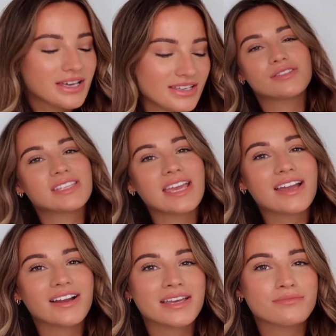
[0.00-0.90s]
So today
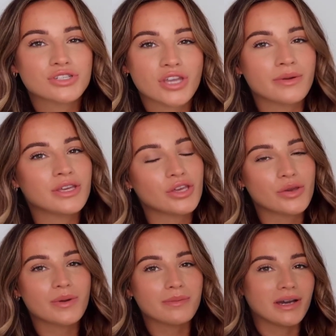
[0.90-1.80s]
I am showing
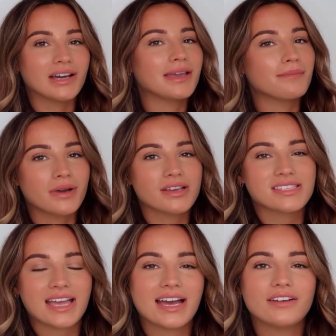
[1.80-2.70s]
you my
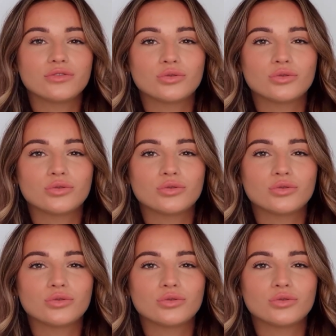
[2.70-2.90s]
must-have